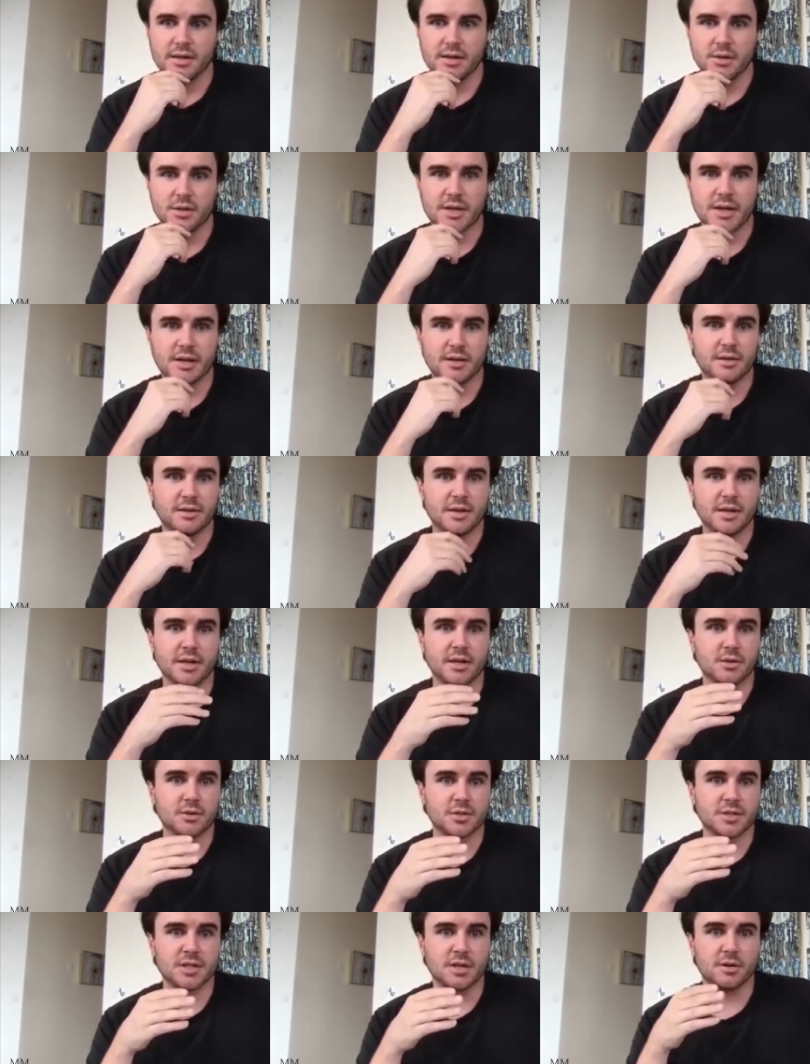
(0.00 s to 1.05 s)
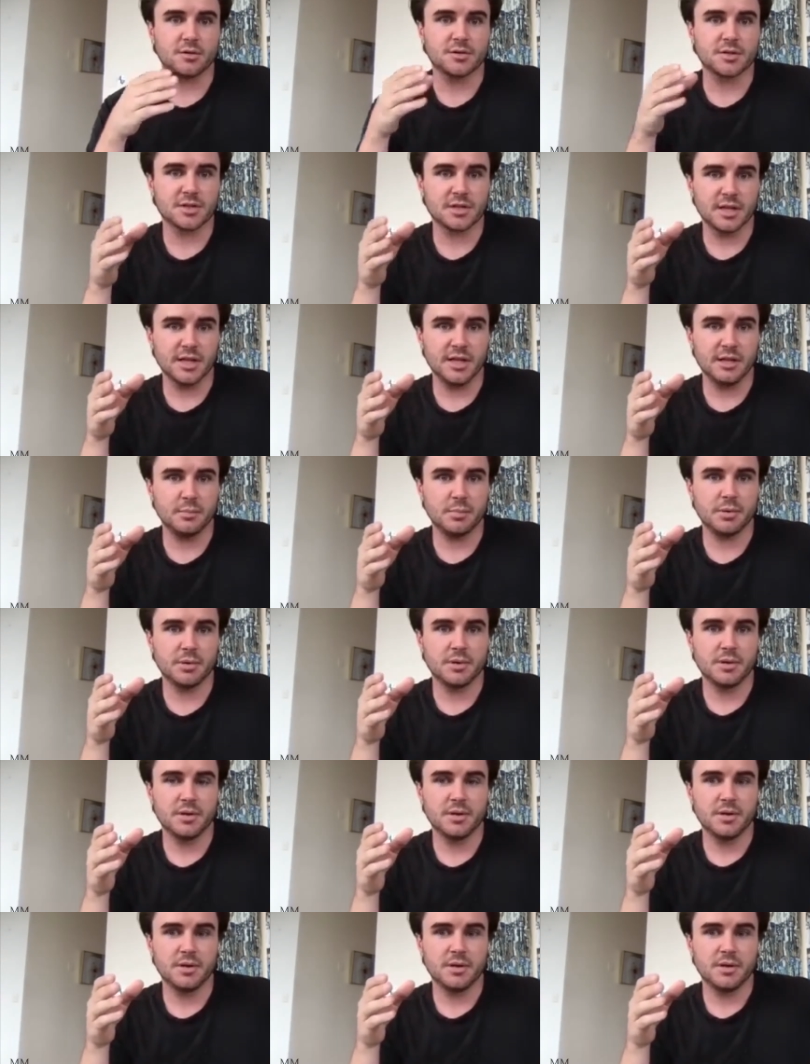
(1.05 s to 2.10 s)
You can't think yourself sleep,
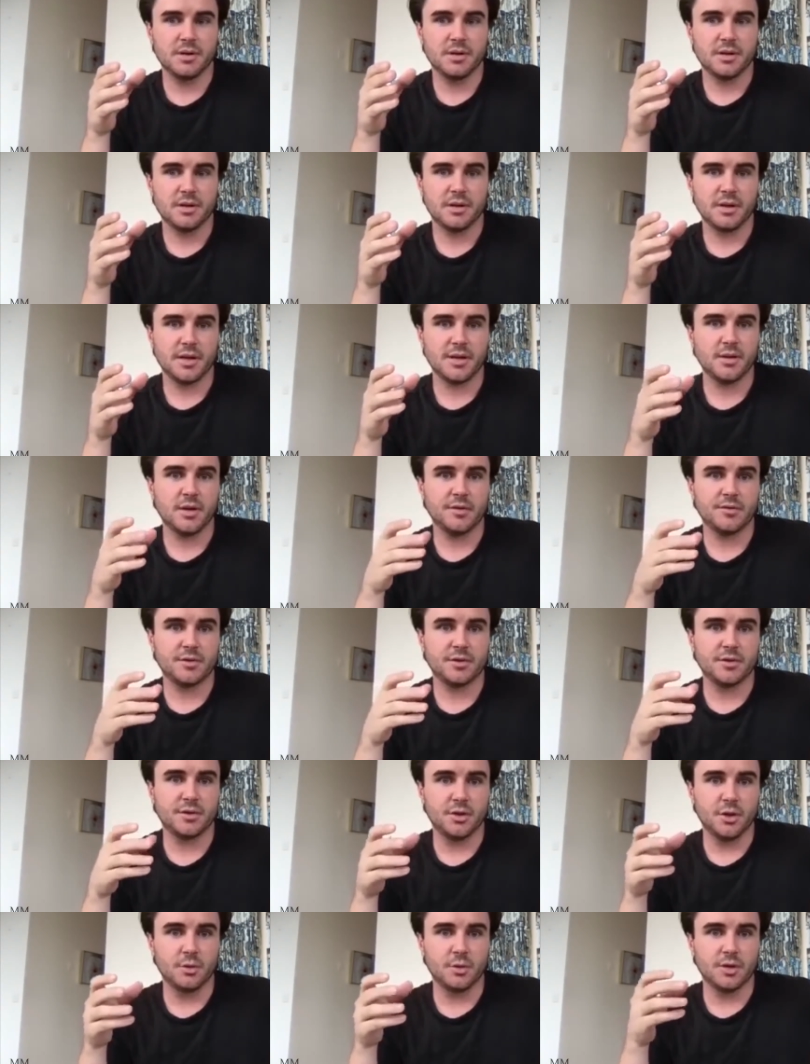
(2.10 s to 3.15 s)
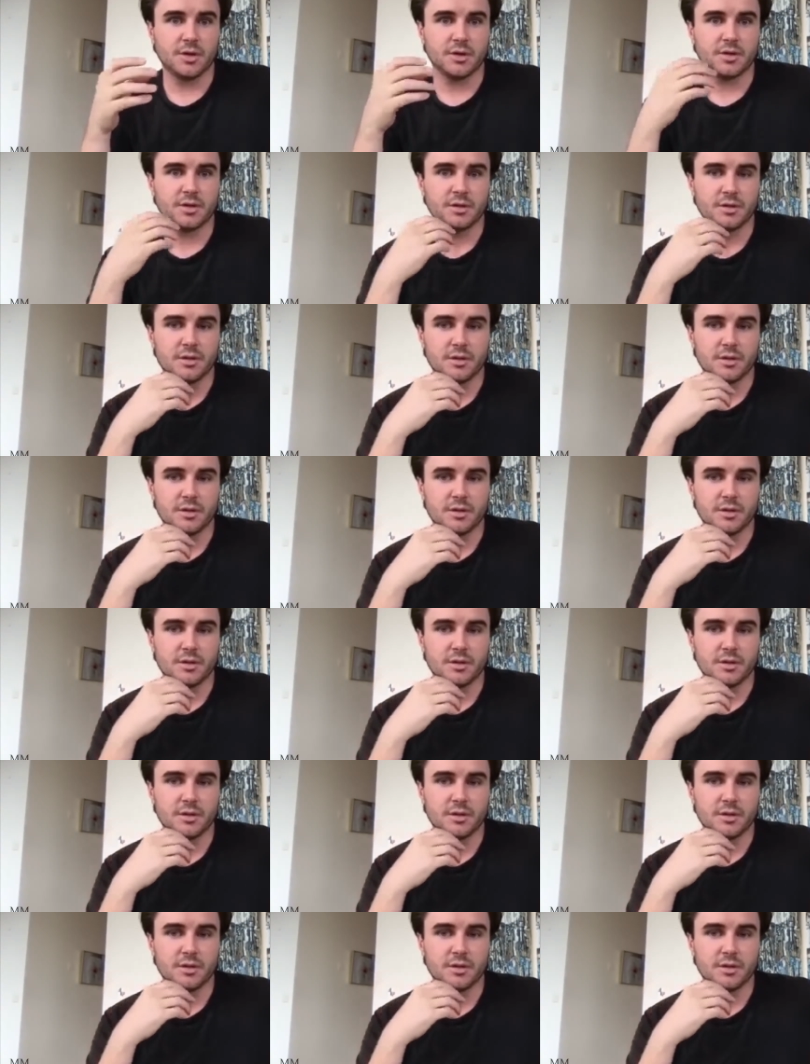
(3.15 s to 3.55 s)
but you have to do it.